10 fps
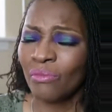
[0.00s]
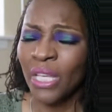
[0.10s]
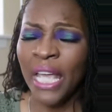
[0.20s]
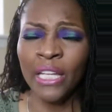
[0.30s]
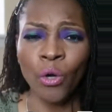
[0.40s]

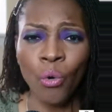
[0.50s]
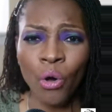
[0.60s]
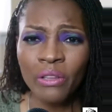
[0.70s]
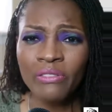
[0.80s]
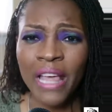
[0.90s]
and
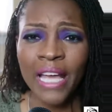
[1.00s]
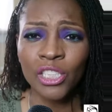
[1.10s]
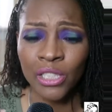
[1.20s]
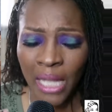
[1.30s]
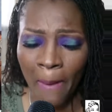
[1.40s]
all of that
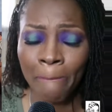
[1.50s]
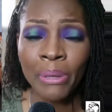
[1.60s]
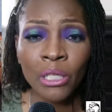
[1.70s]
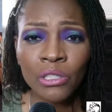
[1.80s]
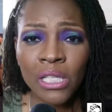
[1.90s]

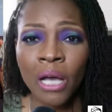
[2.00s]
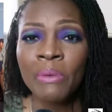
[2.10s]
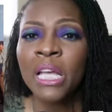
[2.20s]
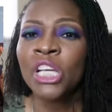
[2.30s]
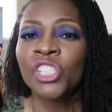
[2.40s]
build
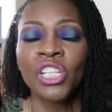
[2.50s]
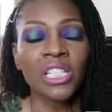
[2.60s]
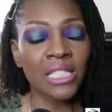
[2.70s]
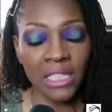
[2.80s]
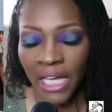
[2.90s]
up. She
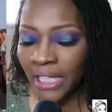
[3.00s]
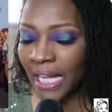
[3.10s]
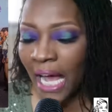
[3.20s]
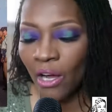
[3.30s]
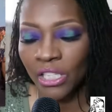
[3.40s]
just let it
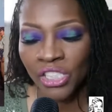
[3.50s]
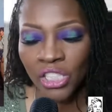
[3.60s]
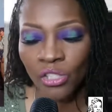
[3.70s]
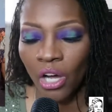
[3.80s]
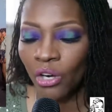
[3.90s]
out, and she
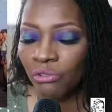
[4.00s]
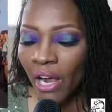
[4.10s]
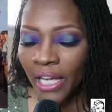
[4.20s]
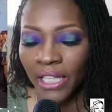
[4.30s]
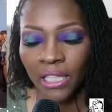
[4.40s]
started
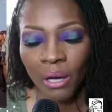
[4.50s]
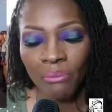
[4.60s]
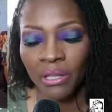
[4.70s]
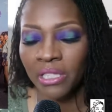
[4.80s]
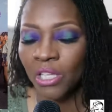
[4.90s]
crying in her
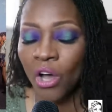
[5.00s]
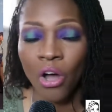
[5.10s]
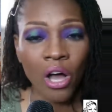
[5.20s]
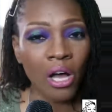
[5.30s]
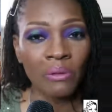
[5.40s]
mother's
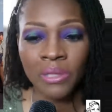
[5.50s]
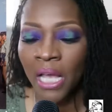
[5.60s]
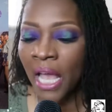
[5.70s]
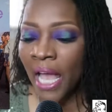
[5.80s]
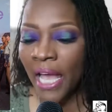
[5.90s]
arms.
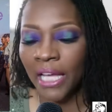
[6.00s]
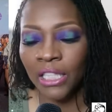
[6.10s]
And